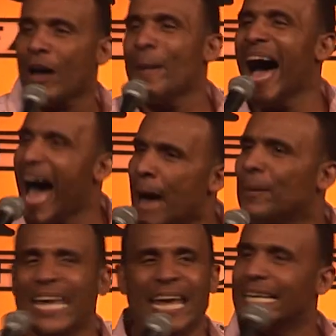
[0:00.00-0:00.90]
long am I
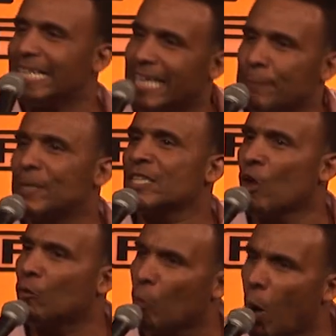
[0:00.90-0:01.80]
obligated to keep
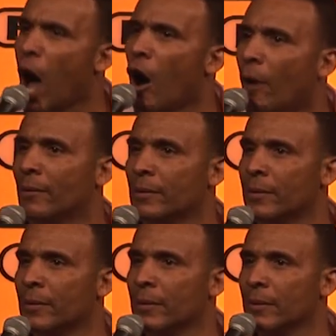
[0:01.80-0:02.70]
this on the wall?
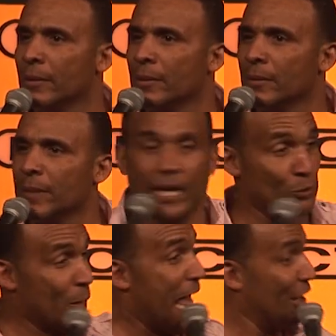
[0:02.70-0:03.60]

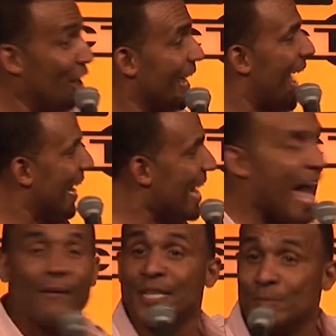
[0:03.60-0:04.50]
Because when I look at it
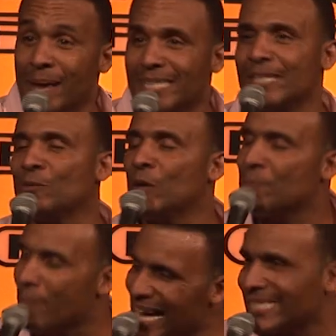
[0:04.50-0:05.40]
now, it's messing
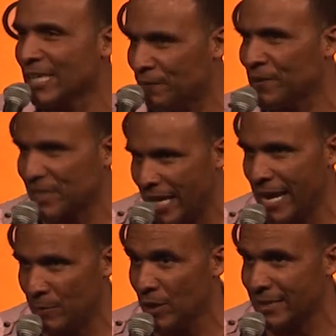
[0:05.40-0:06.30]
with my
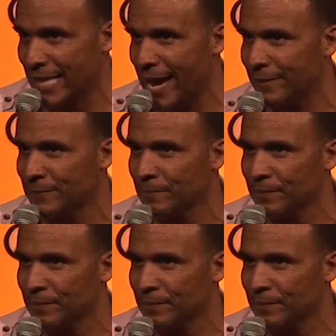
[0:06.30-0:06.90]
self-esteem. You understand?